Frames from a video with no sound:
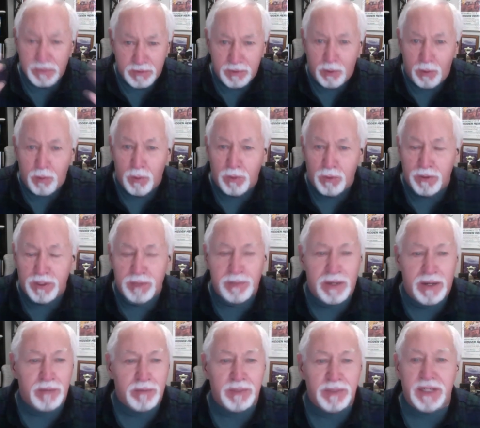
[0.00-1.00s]
don't worry
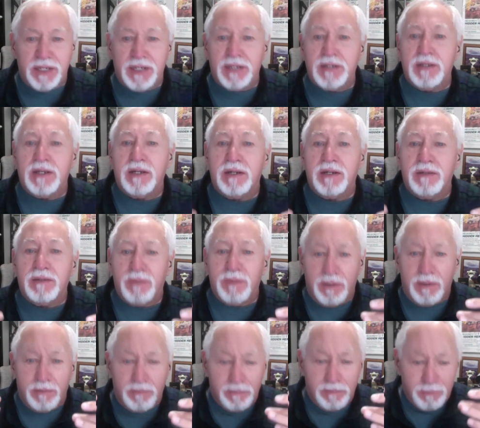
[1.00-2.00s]
about me
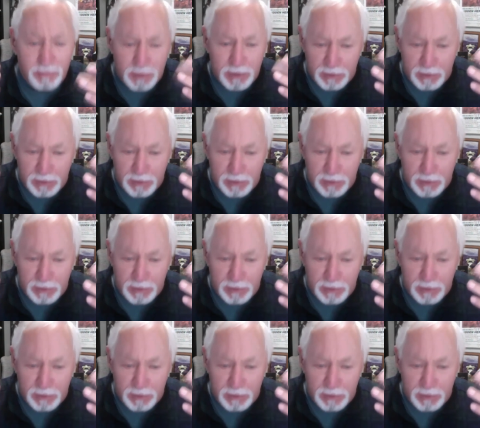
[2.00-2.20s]
and,